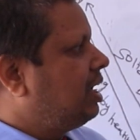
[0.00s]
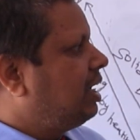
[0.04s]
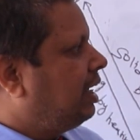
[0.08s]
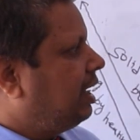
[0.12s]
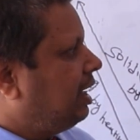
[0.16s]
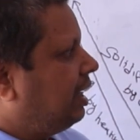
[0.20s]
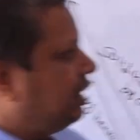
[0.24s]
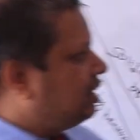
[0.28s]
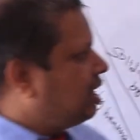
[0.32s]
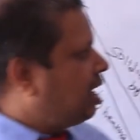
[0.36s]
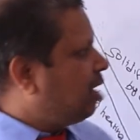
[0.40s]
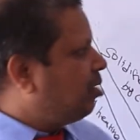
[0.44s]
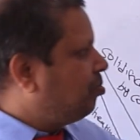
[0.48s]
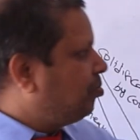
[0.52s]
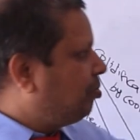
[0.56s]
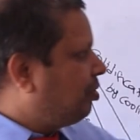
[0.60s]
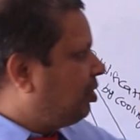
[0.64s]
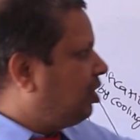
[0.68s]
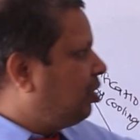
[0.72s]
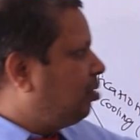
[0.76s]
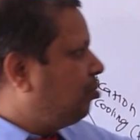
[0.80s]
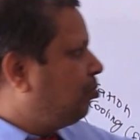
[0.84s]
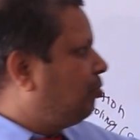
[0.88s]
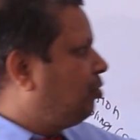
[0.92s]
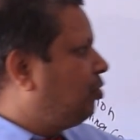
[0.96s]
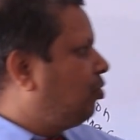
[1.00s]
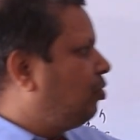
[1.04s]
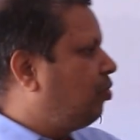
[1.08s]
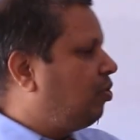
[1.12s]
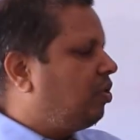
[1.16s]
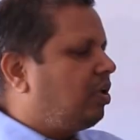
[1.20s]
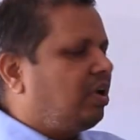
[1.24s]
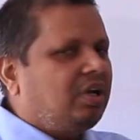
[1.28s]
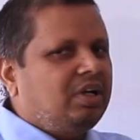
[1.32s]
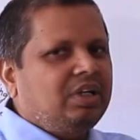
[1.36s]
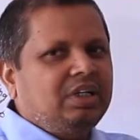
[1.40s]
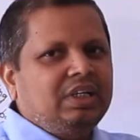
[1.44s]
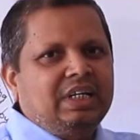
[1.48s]
Example,
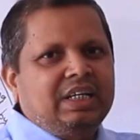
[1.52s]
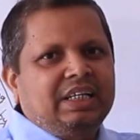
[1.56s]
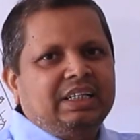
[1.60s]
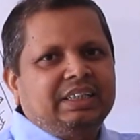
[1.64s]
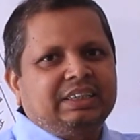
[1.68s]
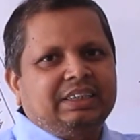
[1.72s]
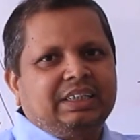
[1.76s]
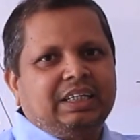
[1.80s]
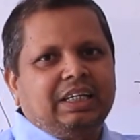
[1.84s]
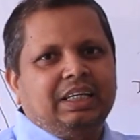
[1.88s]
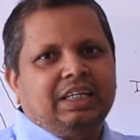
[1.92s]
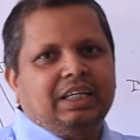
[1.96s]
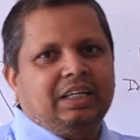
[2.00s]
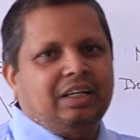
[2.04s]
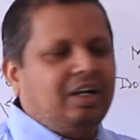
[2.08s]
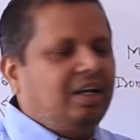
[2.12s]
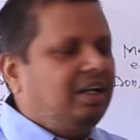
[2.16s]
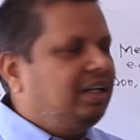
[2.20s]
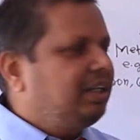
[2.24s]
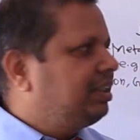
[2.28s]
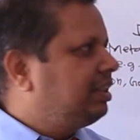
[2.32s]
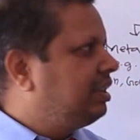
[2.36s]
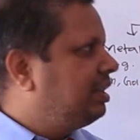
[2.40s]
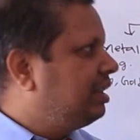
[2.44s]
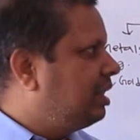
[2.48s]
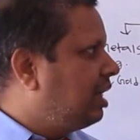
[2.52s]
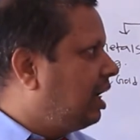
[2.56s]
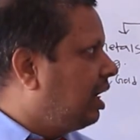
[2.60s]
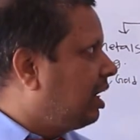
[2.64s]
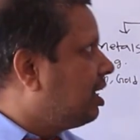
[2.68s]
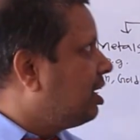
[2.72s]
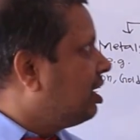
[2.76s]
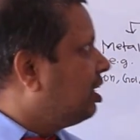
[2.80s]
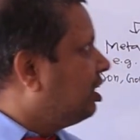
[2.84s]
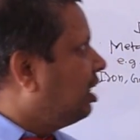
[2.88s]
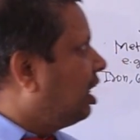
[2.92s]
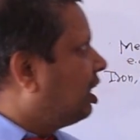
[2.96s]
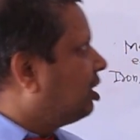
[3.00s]
boron, silicon, these
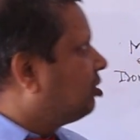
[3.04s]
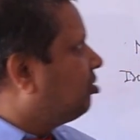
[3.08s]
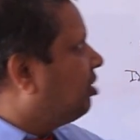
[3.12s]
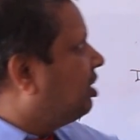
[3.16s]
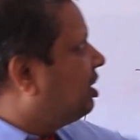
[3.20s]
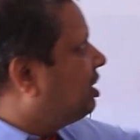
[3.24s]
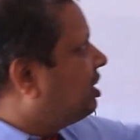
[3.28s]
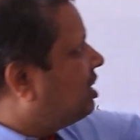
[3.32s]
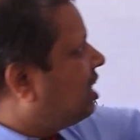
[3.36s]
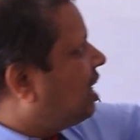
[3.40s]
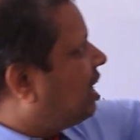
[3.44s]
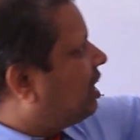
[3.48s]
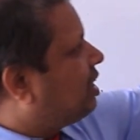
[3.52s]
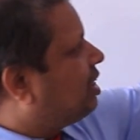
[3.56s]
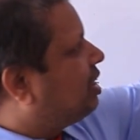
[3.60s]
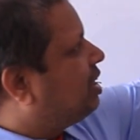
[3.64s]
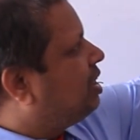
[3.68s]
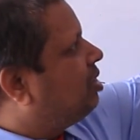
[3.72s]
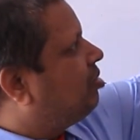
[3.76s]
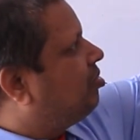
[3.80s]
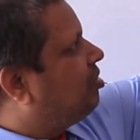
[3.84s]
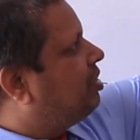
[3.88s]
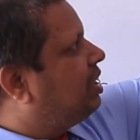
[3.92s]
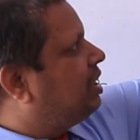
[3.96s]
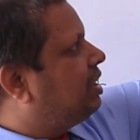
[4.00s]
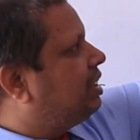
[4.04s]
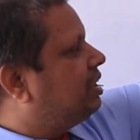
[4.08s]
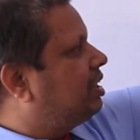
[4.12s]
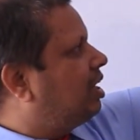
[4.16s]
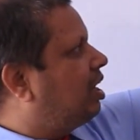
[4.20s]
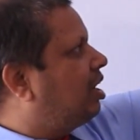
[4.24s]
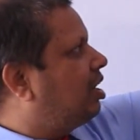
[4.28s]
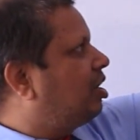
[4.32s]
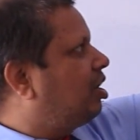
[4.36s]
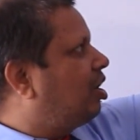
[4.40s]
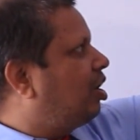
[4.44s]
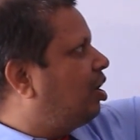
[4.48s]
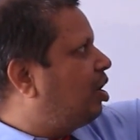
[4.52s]
are. That's why these are
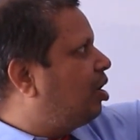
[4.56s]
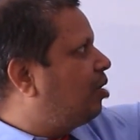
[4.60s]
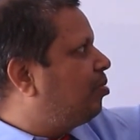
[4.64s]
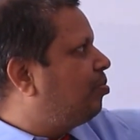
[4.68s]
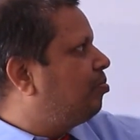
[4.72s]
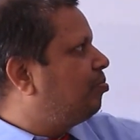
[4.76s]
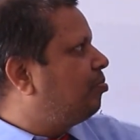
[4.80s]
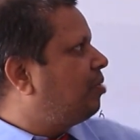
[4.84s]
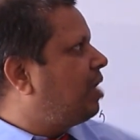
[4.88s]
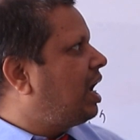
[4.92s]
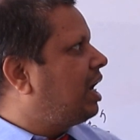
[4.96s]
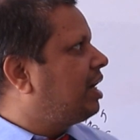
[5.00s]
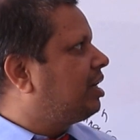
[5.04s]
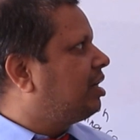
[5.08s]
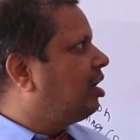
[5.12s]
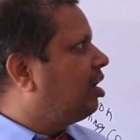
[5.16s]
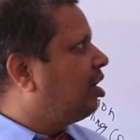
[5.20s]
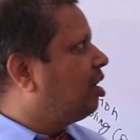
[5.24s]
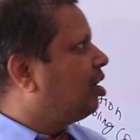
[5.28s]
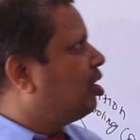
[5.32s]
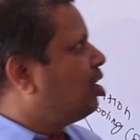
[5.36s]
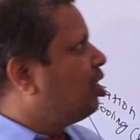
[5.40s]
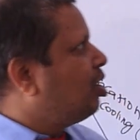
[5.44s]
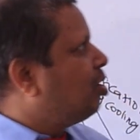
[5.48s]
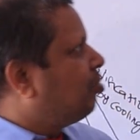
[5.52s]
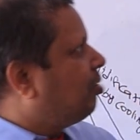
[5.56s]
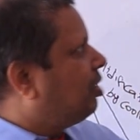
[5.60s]
division of matter.